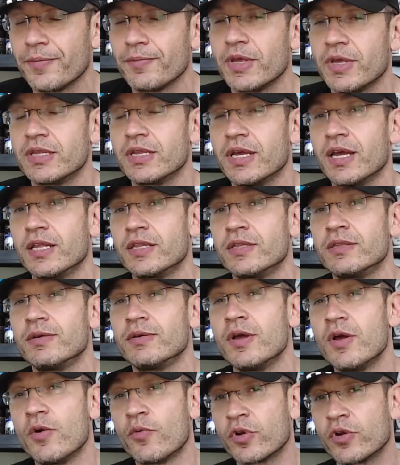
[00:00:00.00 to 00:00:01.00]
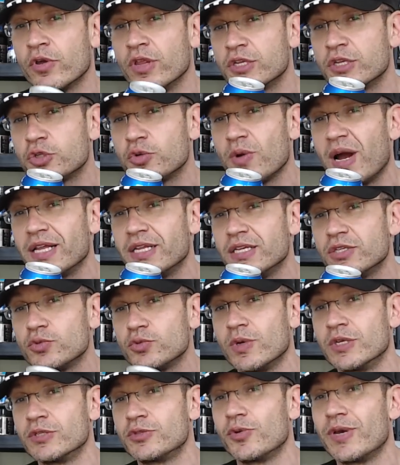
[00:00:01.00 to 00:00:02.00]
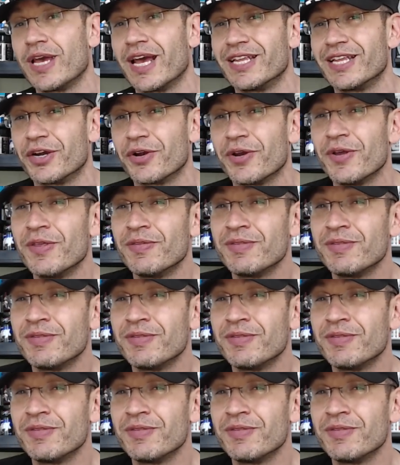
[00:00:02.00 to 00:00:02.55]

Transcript: and then we're gonna try this one together.